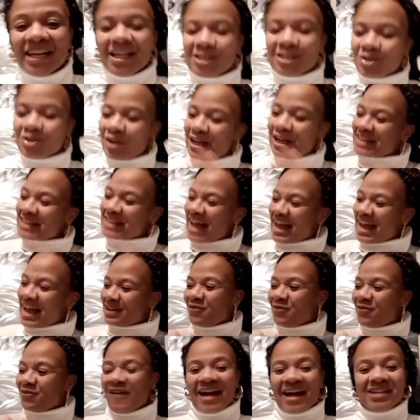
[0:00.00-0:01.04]
So that's how the
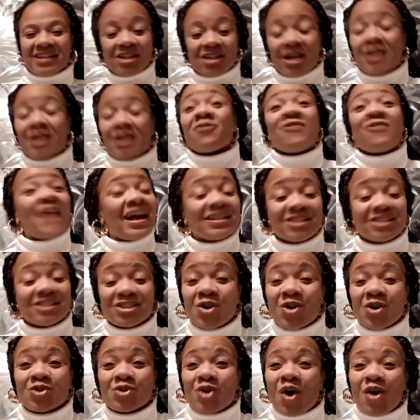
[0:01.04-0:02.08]
fashion, and the fashion
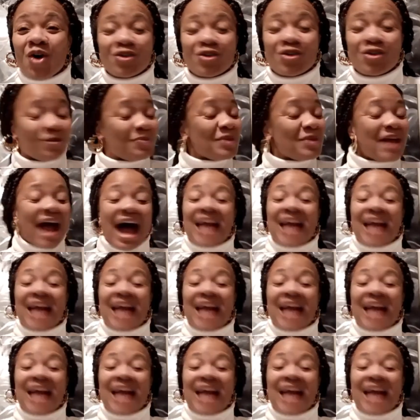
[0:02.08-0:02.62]
show is awesome.